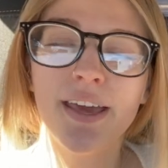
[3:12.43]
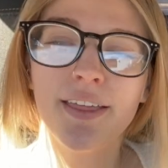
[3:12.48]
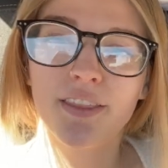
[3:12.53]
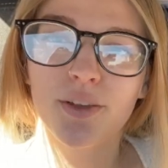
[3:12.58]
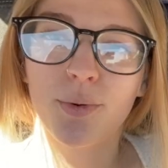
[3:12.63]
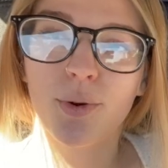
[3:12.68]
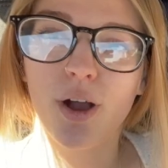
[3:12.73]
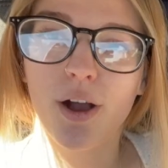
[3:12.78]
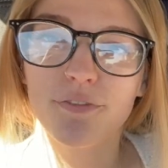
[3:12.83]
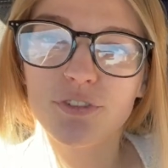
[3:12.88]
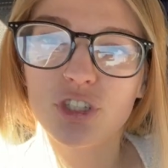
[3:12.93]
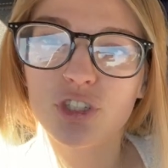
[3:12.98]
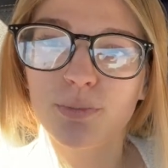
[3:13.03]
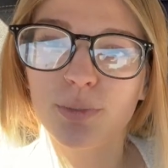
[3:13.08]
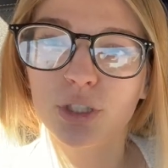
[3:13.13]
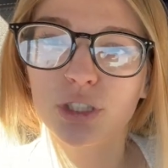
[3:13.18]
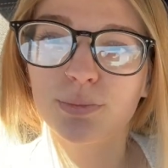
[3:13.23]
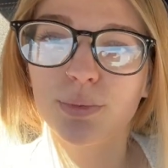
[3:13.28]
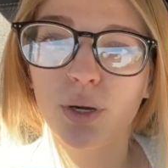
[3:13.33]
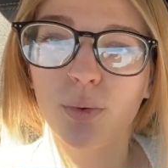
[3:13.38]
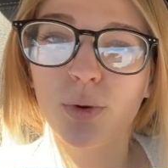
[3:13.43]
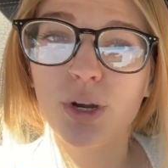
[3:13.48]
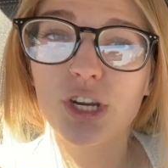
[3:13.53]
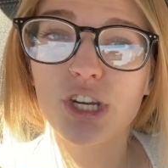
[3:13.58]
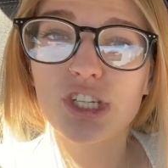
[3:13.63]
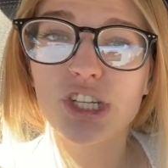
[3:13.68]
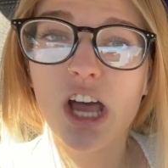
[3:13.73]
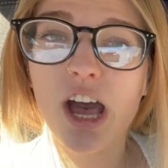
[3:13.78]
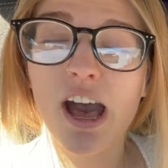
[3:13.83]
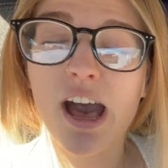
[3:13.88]
Then we're off to Build-A-Bear
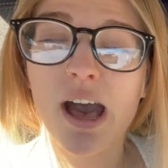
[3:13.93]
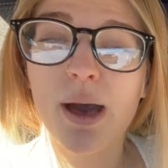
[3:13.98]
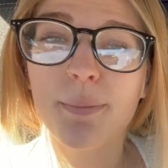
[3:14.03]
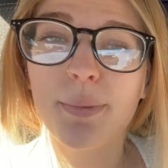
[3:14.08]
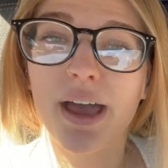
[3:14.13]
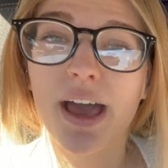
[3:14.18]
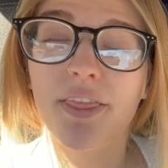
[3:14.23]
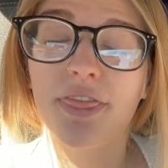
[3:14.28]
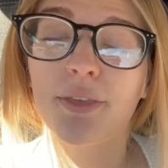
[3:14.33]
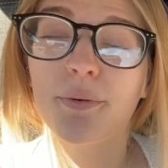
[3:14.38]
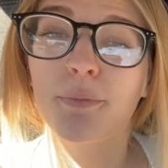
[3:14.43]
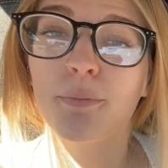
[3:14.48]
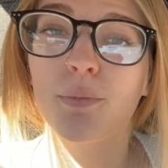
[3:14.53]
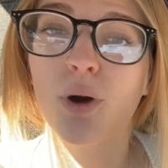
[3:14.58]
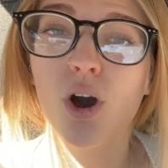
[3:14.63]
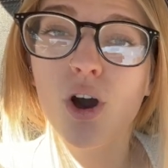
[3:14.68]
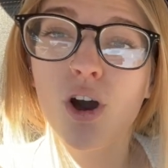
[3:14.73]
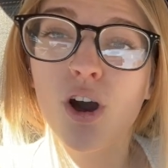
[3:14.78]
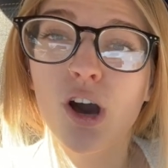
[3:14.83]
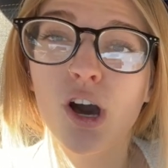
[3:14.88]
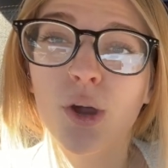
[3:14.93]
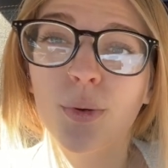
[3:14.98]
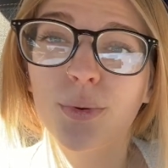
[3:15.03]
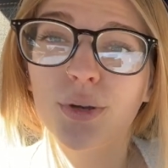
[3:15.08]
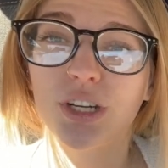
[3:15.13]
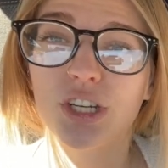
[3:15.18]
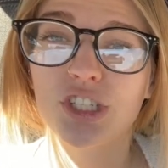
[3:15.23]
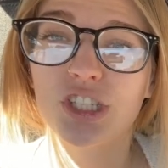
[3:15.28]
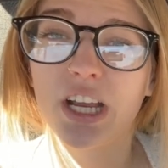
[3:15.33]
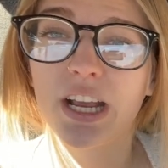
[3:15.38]
Workshop at the mall. We're
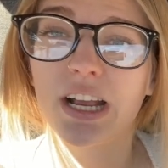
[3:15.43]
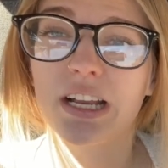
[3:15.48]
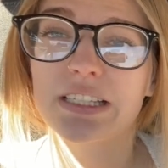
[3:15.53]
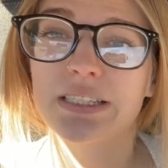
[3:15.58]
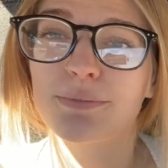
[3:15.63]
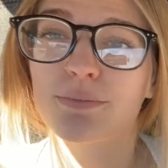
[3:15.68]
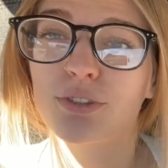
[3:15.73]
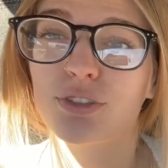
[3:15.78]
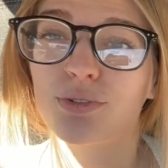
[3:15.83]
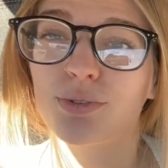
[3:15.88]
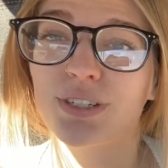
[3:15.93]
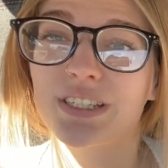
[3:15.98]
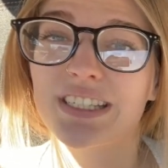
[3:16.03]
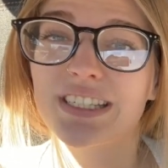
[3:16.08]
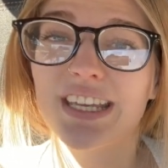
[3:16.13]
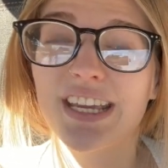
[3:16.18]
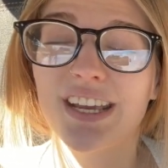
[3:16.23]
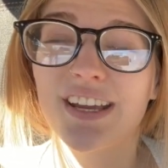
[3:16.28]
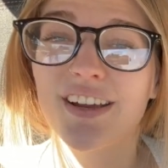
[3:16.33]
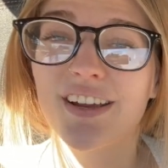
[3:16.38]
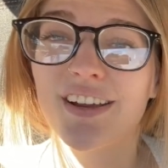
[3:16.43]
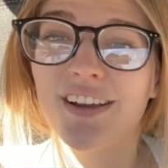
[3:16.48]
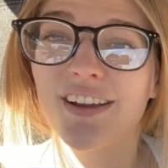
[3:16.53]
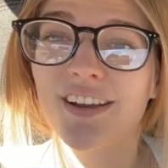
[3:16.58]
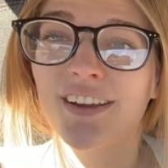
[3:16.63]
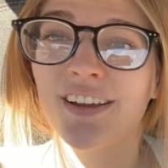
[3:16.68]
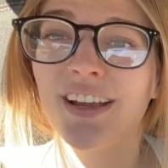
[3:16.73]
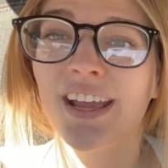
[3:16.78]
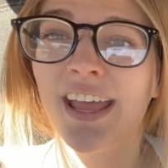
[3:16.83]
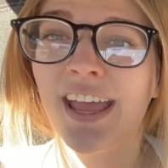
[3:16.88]
gonna check out some stores
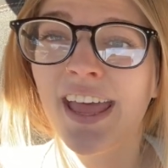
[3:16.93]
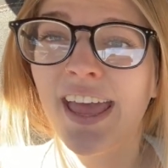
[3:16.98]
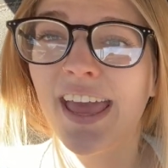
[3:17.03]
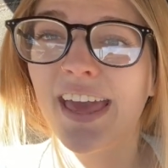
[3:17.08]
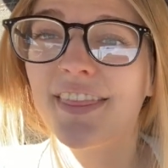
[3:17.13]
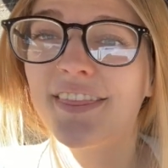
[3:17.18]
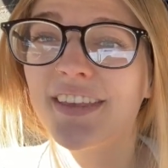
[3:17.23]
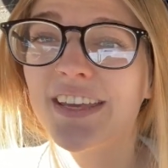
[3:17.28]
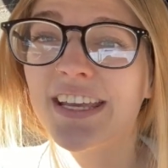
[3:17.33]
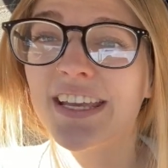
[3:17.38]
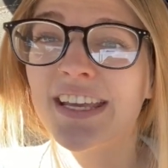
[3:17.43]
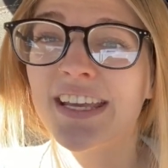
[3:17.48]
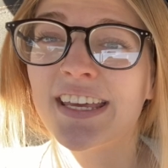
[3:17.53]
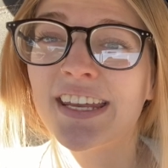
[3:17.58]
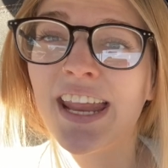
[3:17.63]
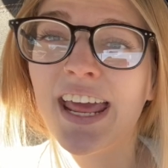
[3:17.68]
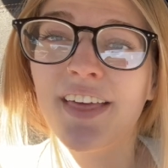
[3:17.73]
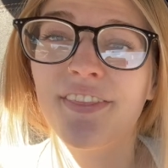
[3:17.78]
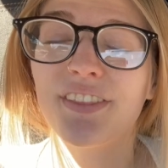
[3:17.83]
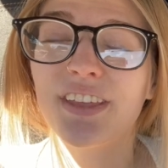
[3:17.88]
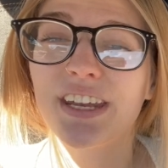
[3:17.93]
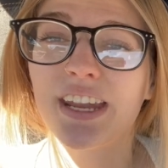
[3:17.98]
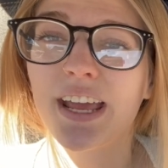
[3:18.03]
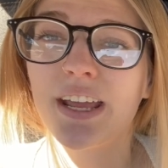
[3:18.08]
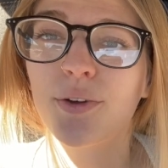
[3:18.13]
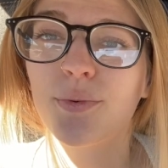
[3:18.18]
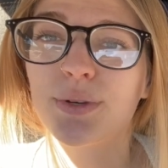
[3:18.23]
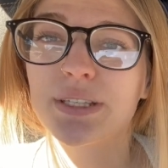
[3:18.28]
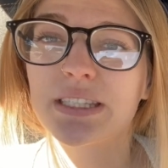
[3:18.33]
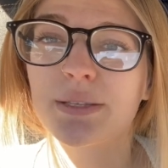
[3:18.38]
there and then end the
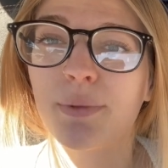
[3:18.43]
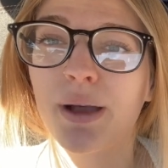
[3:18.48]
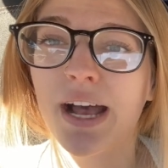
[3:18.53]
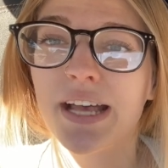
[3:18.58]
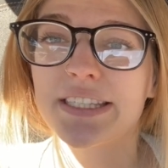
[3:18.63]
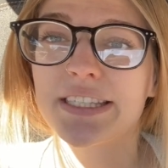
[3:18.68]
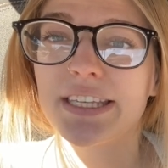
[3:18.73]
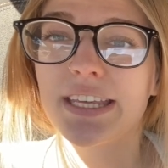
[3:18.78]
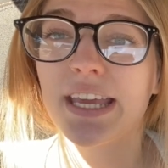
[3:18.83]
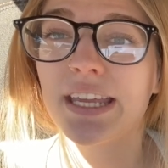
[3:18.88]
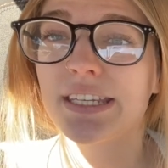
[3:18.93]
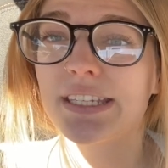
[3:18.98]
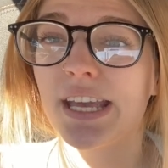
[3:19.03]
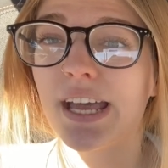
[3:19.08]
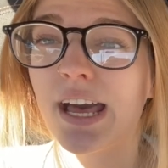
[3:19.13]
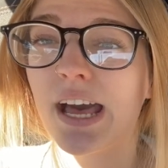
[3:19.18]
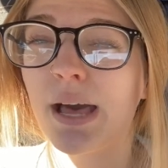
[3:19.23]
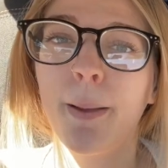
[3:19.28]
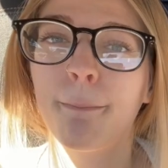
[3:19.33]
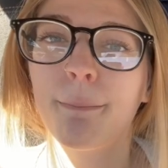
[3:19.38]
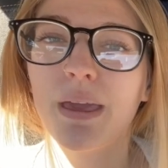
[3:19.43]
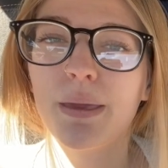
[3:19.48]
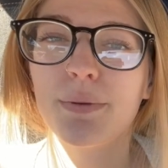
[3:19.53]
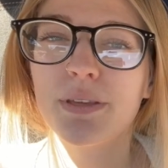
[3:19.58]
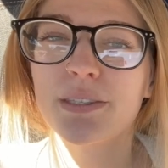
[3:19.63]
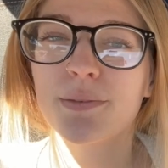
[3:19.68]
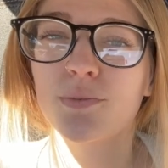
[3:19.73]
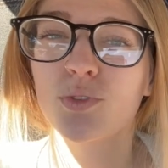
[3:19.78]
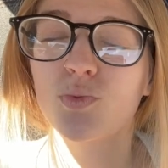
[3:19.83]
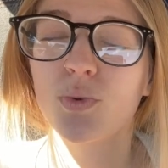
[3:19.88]
night with some Hacienda, maybe
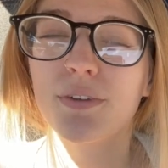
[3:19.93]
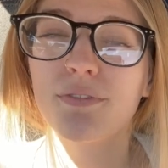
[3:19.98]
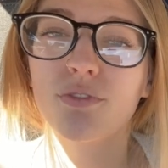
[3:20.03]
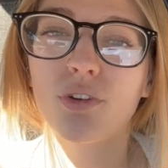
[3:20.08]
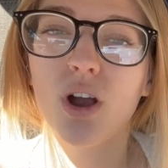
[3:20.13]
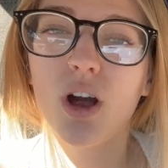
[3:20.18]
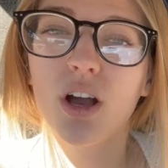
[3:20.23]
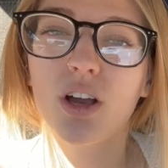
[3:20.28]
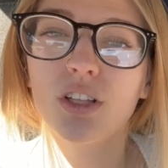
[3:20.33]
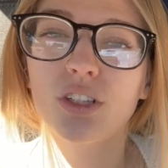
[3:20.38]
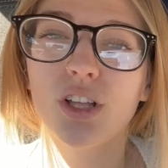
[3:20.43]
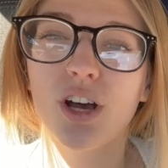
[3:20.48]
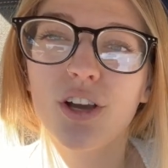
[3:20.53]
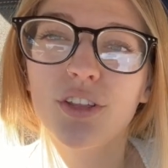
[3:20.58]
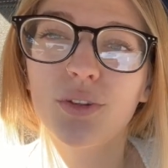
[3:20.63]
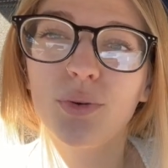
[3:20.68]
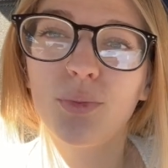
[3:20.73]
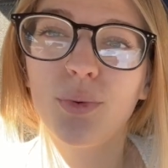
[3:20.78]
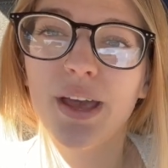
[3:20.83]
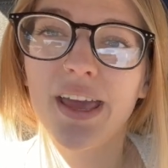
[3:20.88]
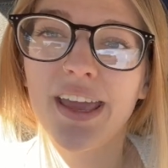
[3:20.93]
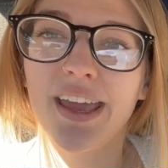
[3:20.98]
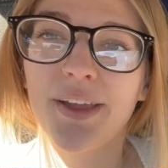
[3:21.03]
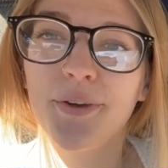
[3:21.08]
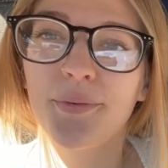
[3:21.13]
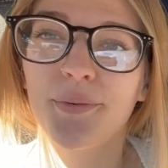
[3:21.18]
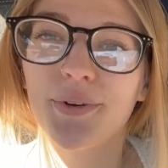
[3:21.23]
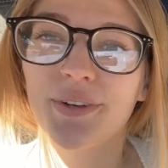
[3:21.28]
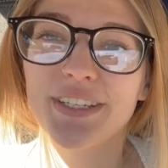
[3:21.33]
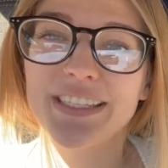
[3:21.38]
some Sweet Frog along the way.
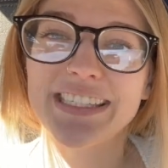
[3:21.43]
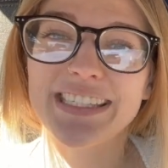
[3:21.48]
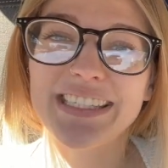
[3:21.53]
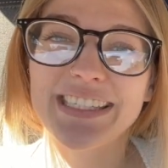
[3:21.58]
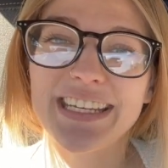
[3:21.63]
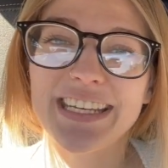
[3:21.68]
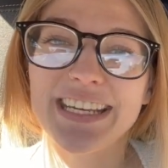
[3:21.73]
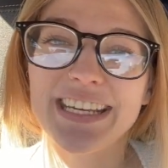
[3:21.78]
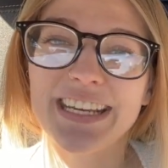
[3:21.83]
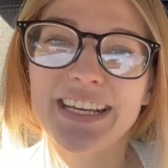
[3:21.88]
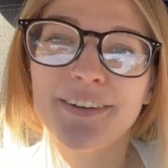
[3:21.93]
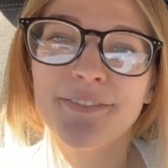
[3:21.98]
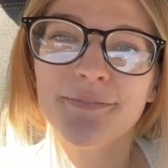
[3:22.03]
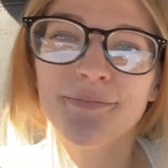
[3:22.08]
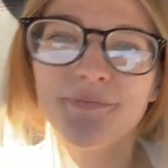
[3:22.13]
We'll see.